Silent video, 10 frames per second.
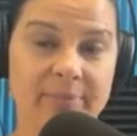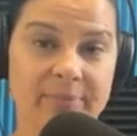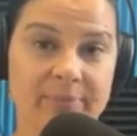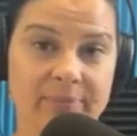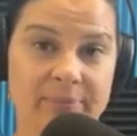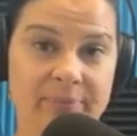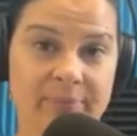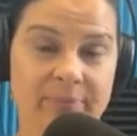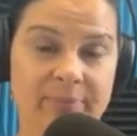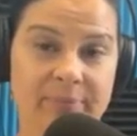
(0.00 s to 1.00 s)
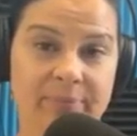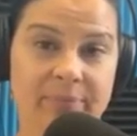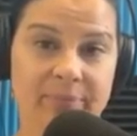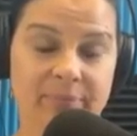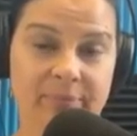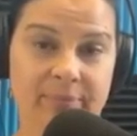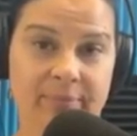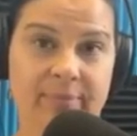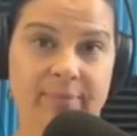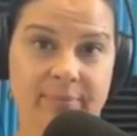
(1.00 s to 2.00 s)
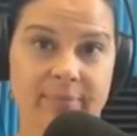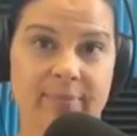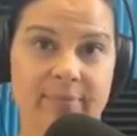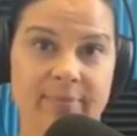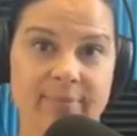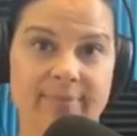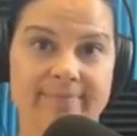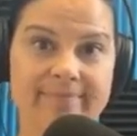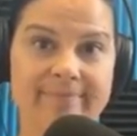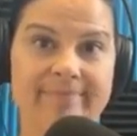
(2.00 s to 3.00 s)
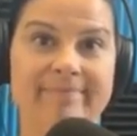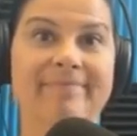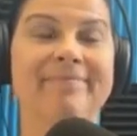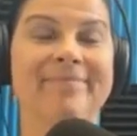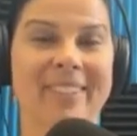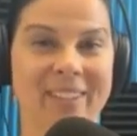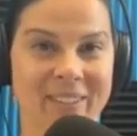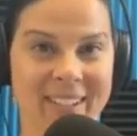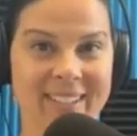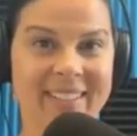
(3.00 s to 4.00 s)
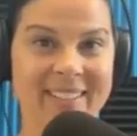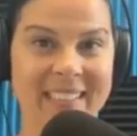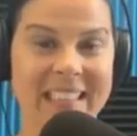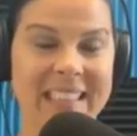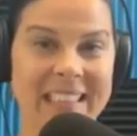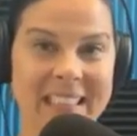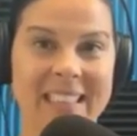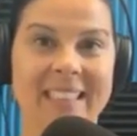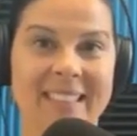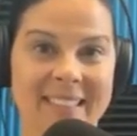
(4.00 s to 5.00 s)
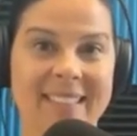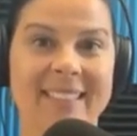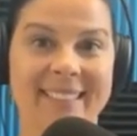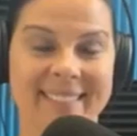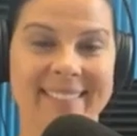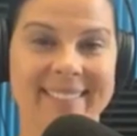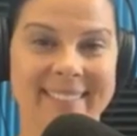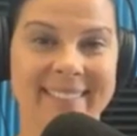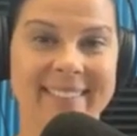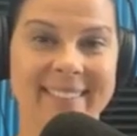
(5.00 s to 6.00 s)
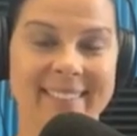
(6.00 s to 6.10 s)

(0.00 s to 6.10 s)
[no speech]